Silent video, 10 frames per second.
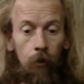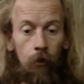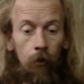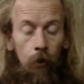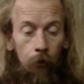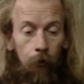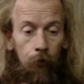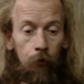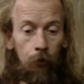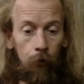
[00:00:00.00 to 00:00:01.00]

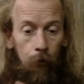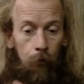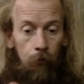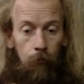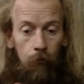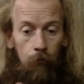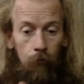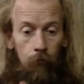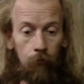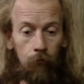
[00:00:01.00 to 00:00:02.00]
those who
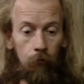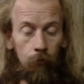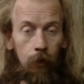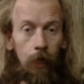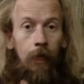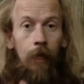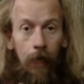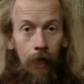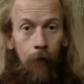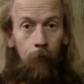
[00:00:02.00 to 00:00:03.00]
lay
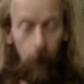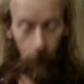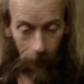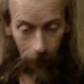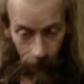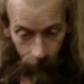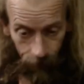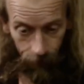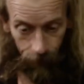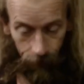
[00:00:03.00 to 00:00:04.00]
claim to the
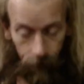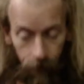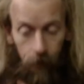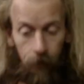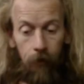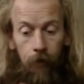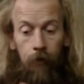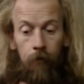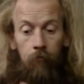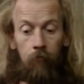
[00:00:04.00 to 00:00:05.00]
land,
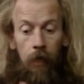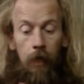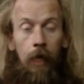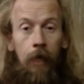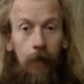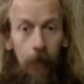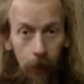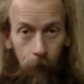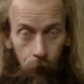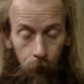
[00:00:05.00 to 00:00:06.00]
they lay
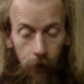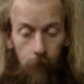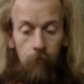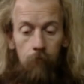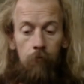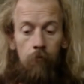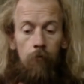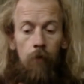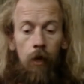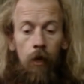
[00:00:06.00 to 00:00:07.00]
claim to it,
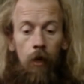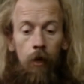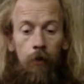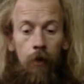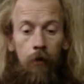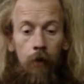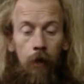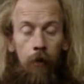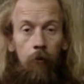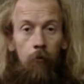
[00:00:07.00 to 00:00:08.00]
and then
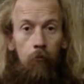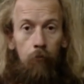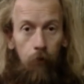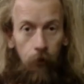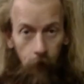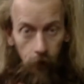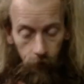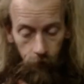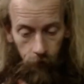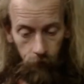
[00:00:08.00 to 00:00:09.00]
they
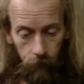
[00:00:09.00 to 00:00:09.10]
protect it,